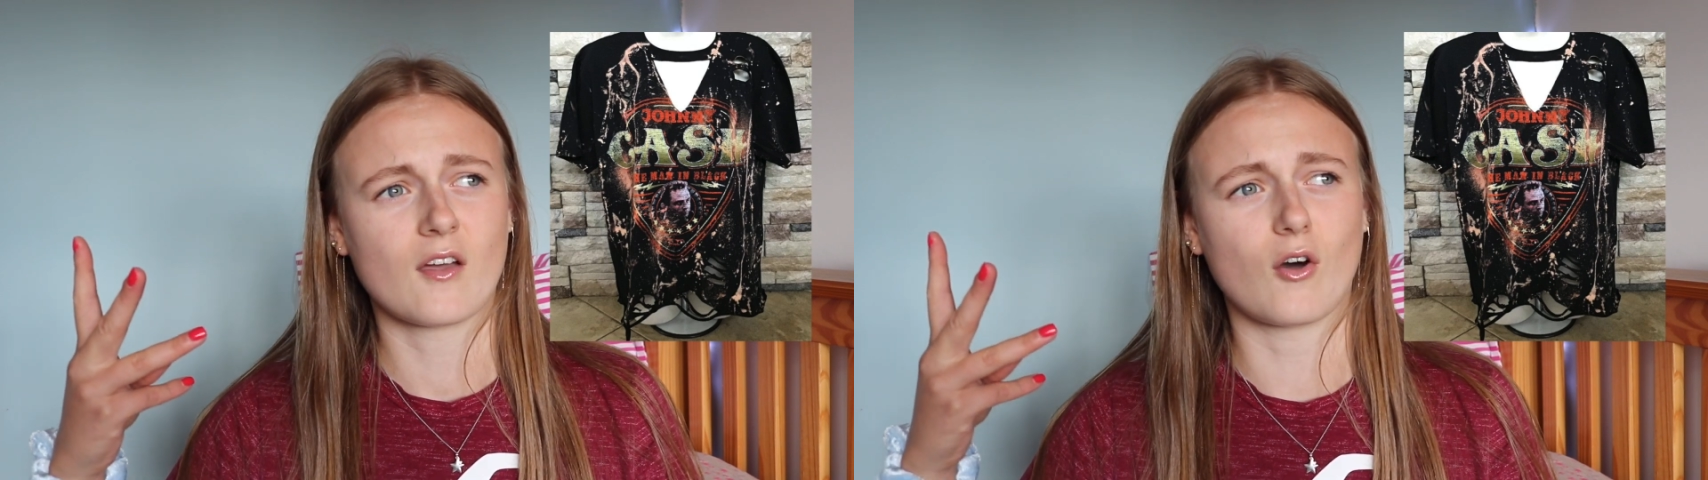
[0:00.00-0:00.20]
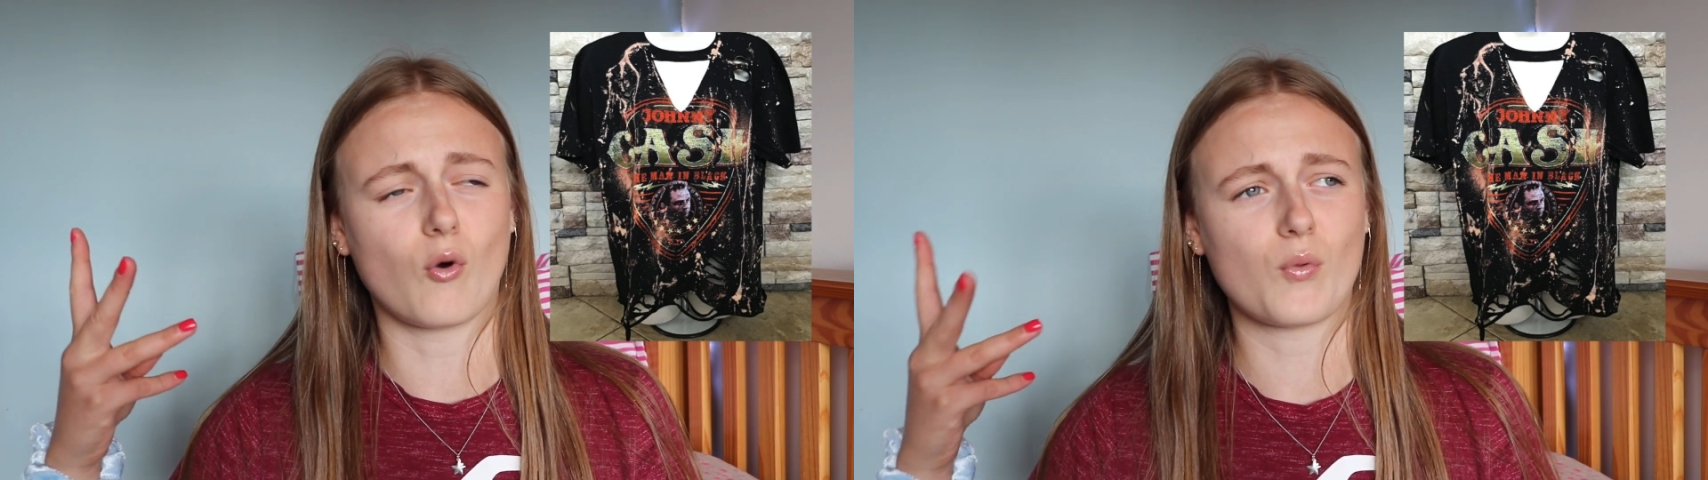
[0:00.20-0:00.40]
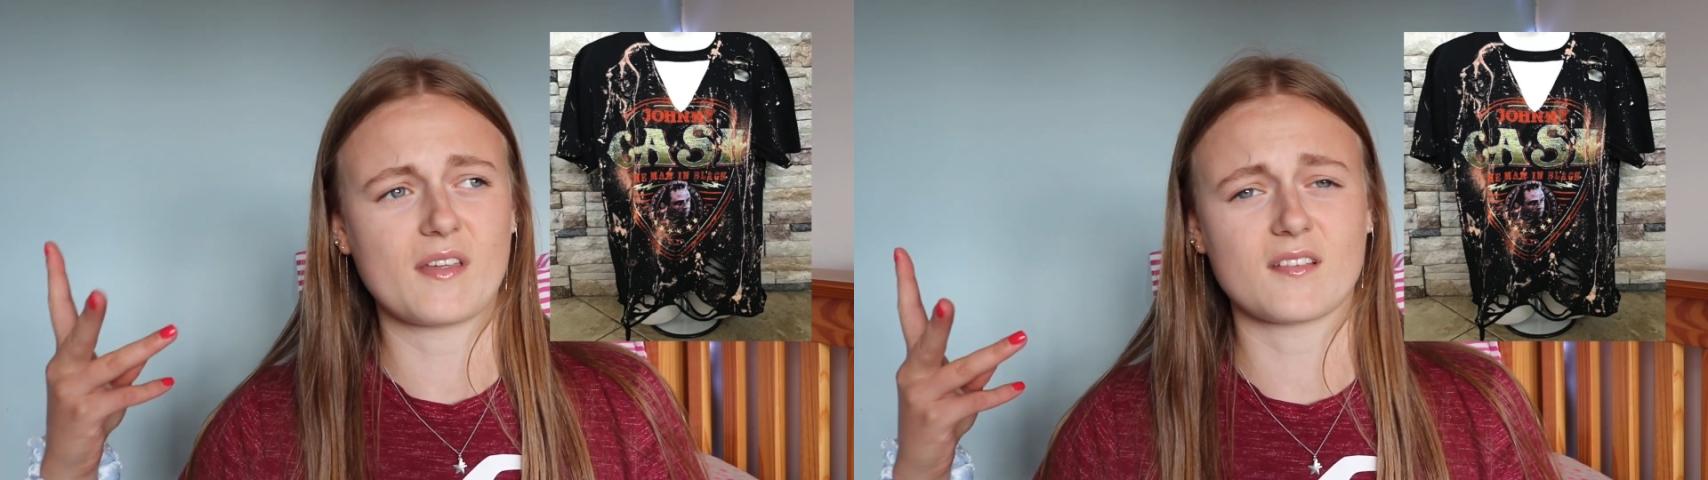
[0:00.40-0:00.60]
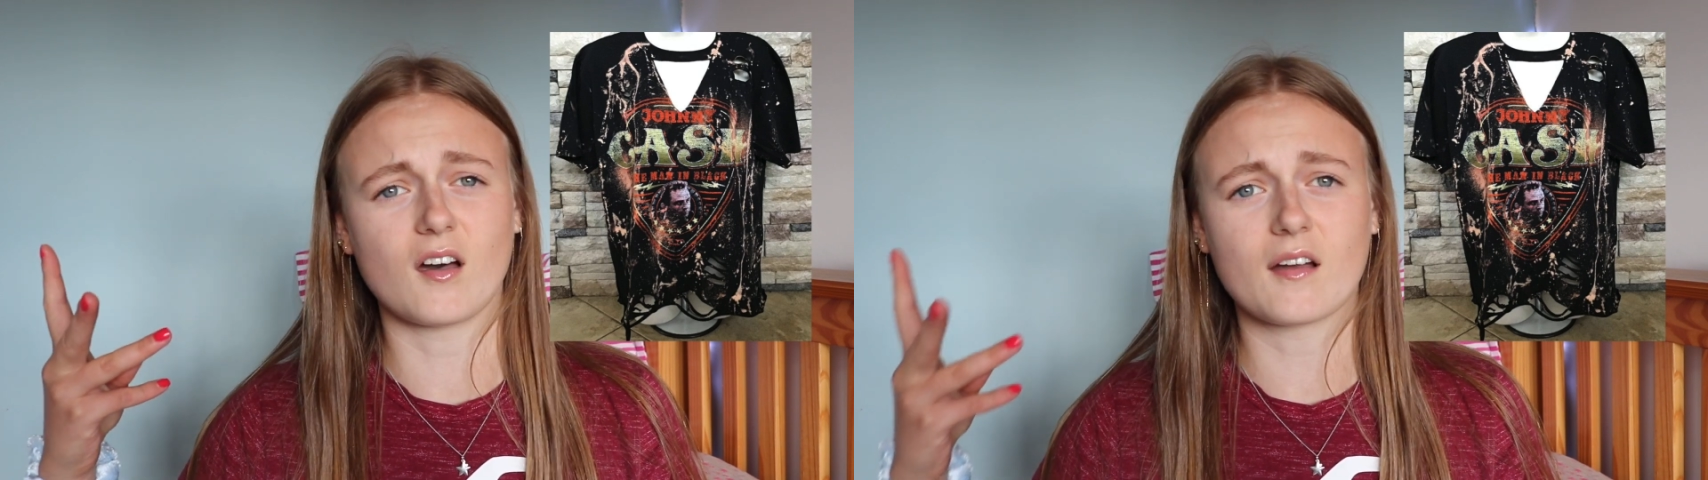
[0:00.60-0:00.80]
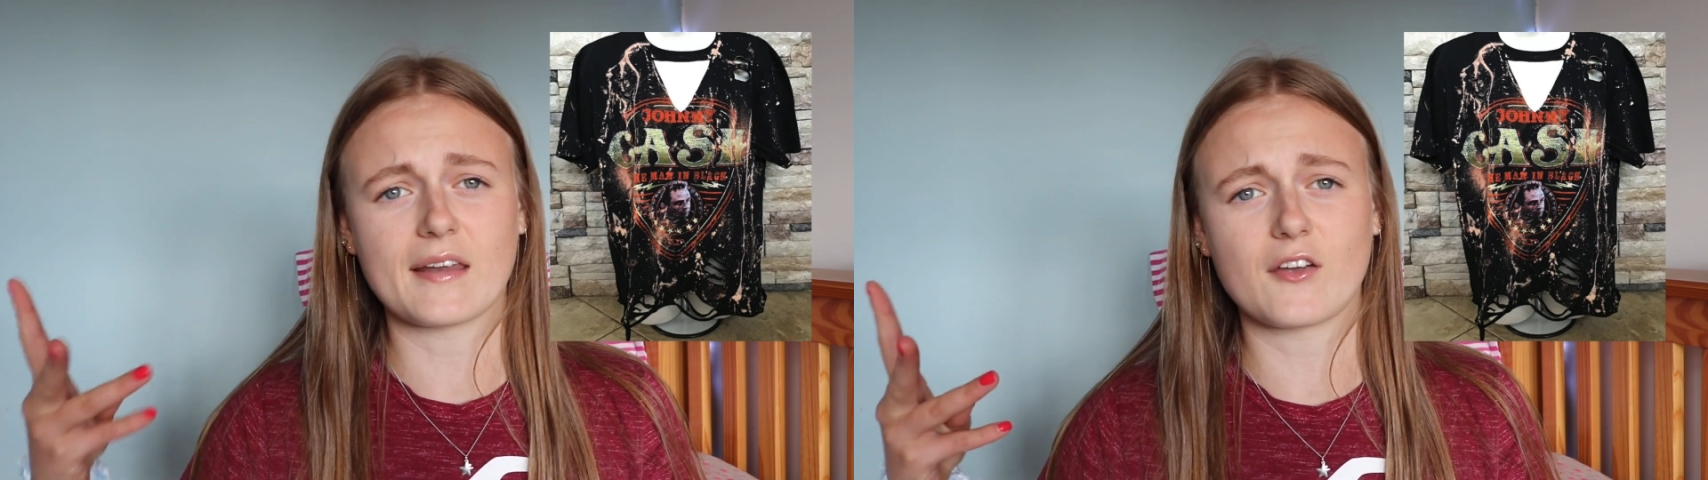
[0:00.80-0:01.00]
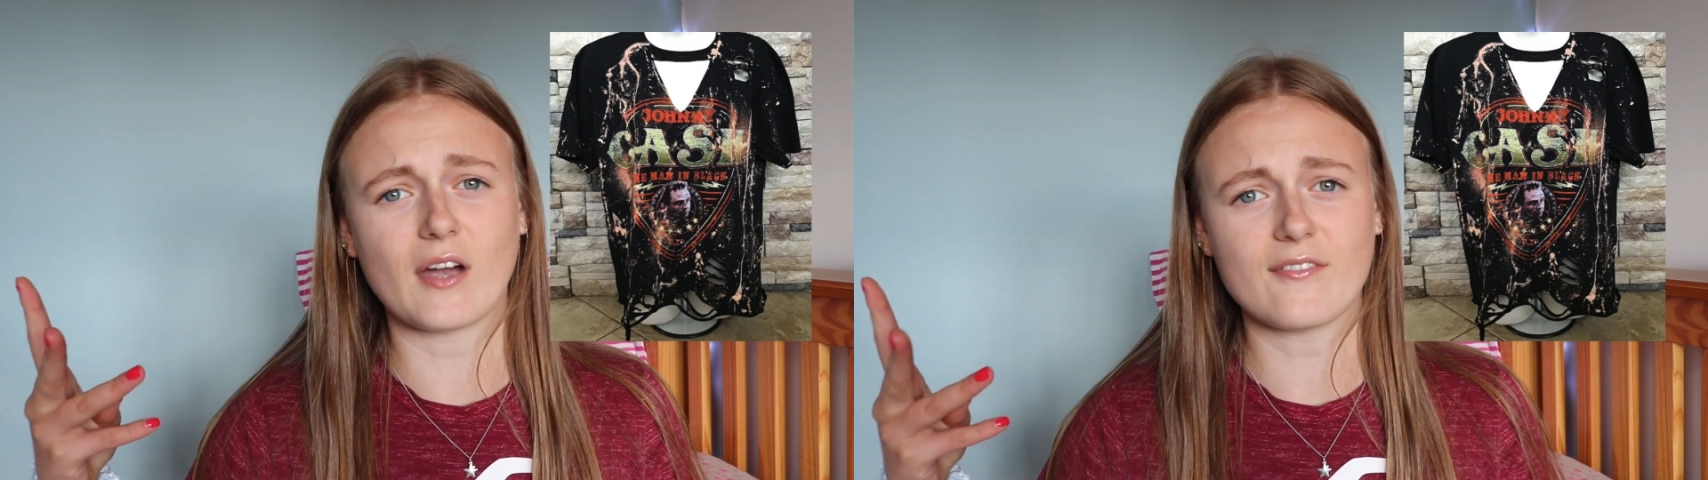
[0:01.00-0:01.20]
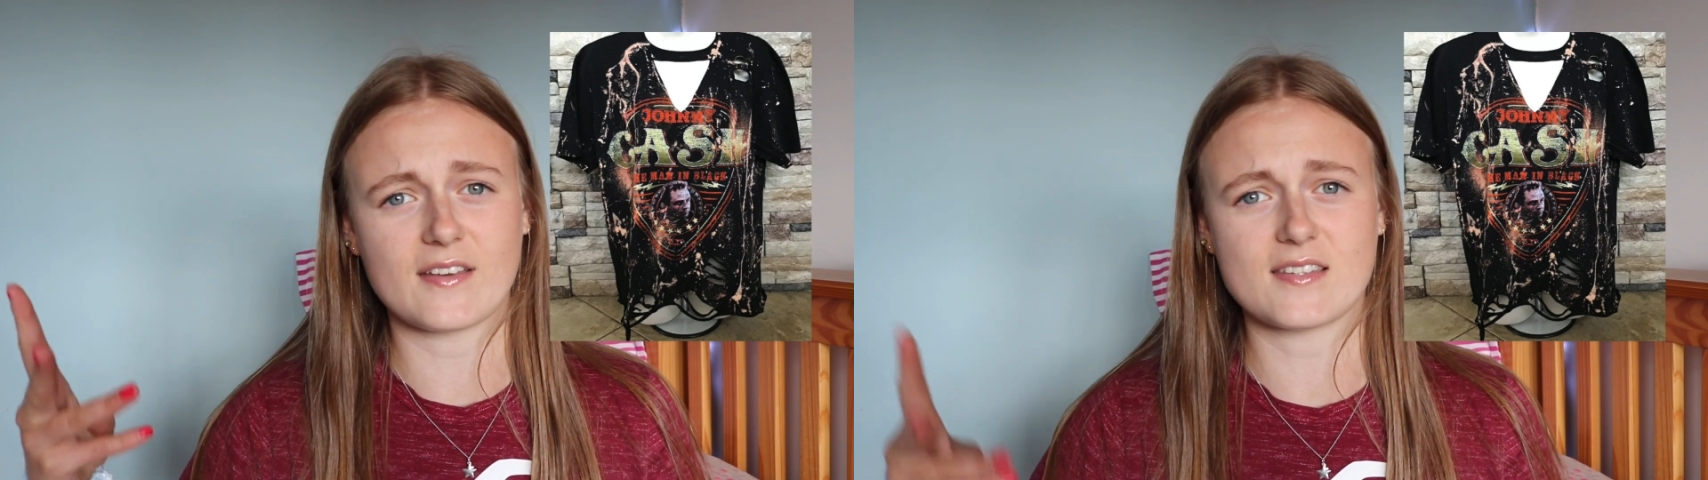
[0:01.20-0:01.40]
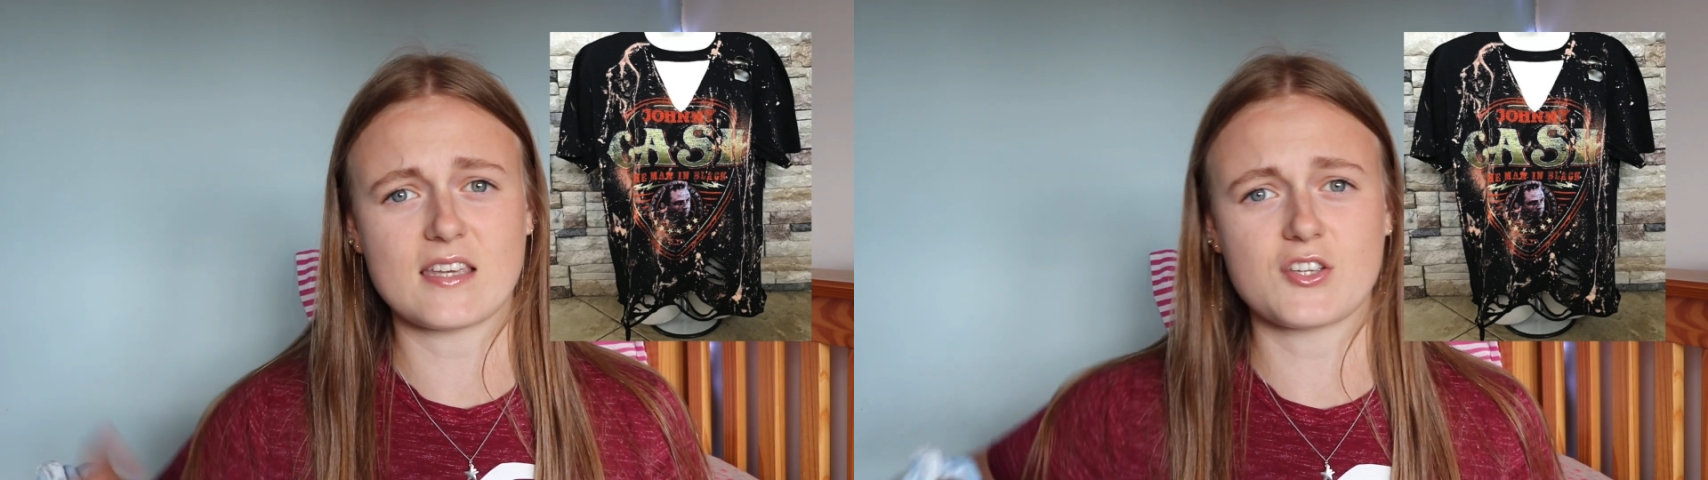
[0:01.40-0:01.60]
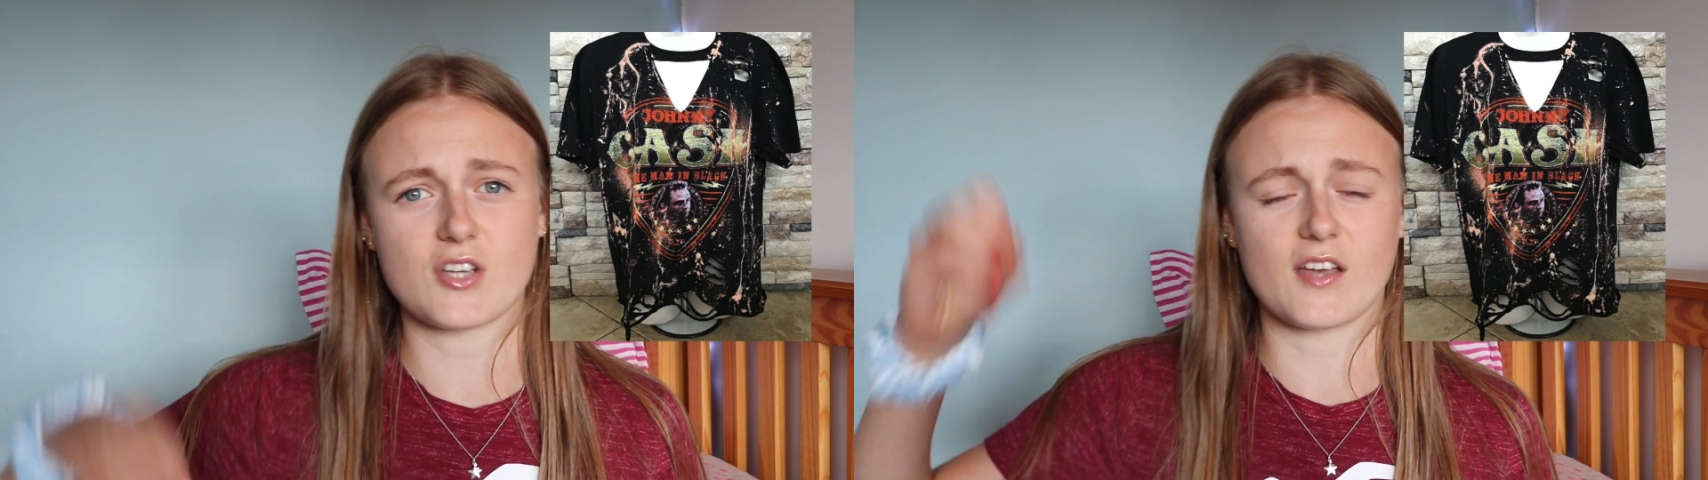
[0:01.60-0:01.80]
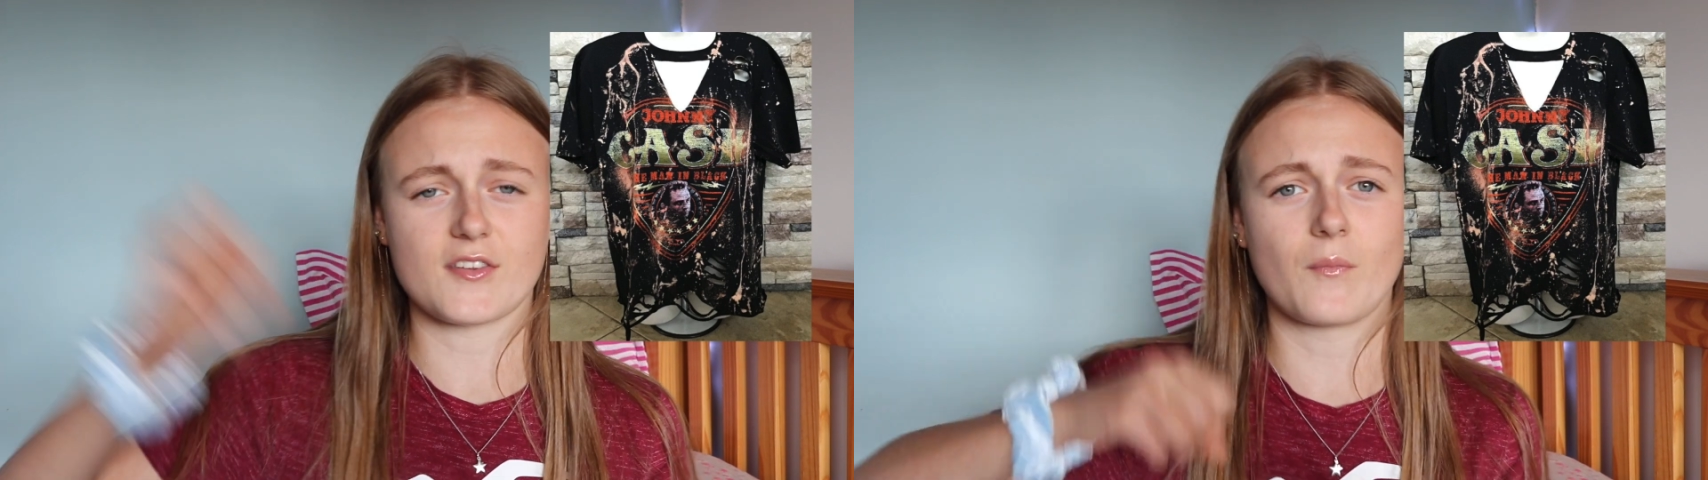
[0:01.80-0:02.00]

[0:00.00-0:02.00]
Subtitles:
got all these ugly graphic t-shirts